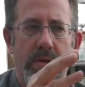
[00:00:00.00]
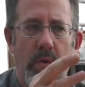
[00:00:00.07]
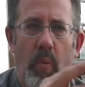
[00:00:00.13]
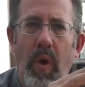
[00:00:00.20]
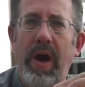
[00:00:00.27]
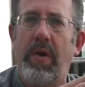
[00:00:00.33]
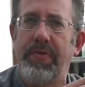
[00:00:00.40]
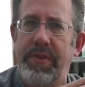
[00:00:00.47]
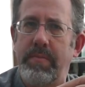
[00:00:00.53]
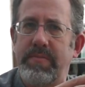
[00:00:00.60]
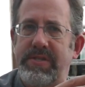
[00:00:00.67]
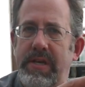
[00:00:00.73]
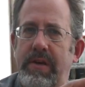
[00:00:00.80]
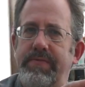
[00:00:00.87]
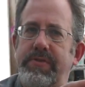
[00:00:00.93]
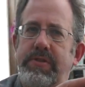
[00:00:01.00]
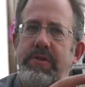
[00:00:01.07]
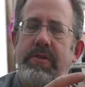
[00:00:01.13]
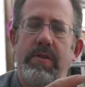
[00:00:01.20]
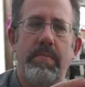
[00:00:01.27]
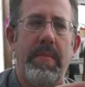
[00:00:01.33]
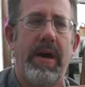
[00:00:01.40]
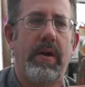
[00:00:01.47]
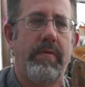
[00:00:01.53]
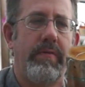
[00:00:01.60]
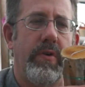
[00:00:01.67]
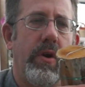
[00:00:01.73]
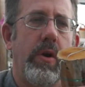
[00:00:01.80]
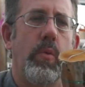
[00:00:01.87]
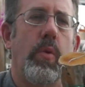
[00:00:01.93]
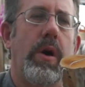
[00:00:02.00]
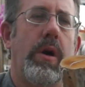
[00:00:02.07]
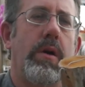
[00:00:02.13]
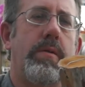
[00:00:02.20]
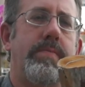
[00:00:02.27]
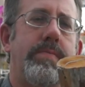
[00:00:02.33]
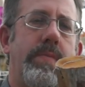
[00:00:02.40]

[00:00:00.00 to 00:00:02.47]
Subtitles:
weld themselves to the mount very well.